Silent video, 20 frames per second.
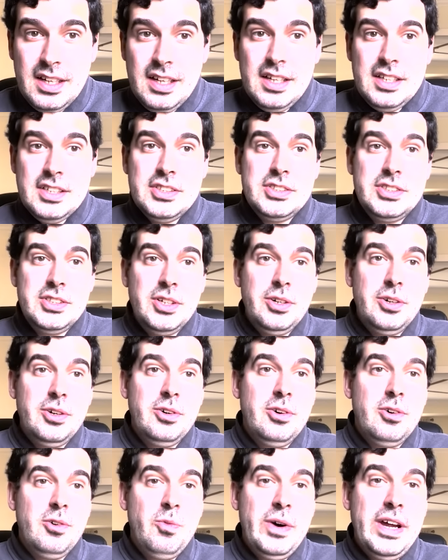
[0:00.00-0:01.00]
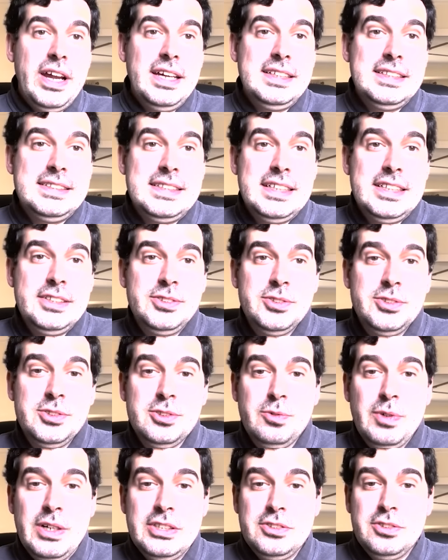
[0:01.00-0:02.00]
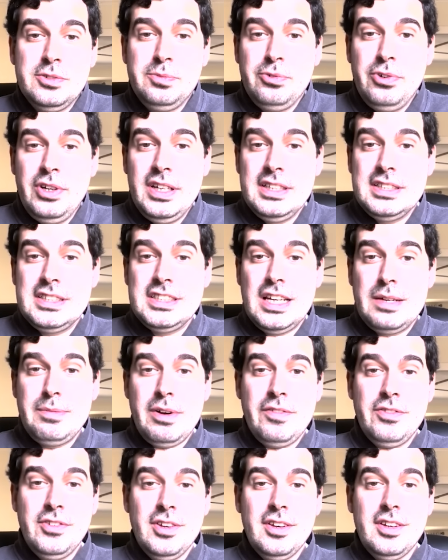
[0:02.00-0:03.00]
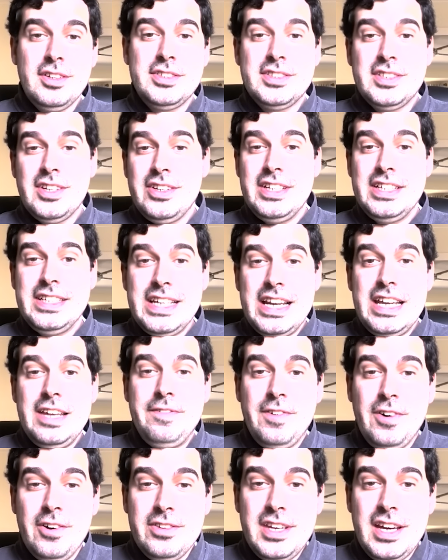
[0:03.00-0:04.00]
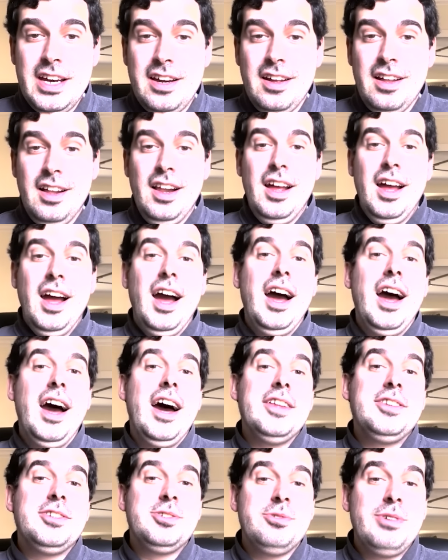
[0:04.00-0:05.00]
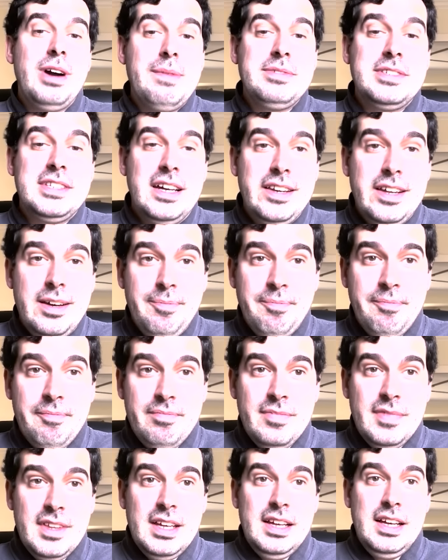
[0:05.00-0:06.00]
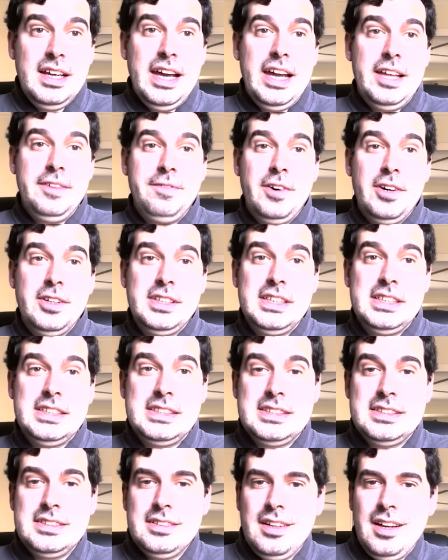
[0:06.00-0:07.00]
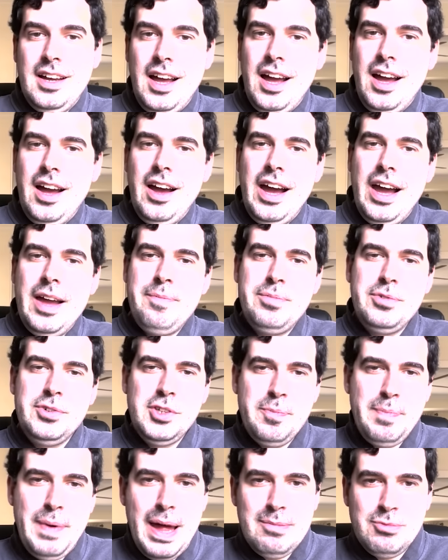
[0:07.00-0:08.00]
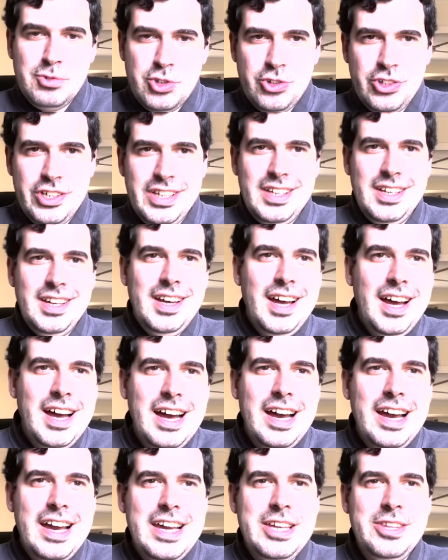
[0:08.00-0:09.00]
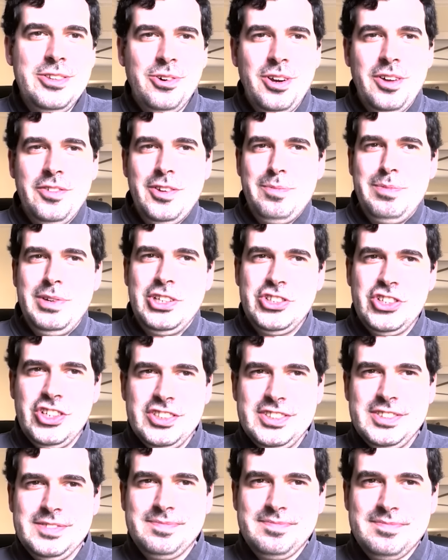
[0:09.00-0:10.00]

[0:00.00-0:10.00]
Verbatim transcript: So what I decided to do was to bring some of the sunny California uh, to Amsterdam. And for this, uh, I put a palm tree uh, in all of the pictures.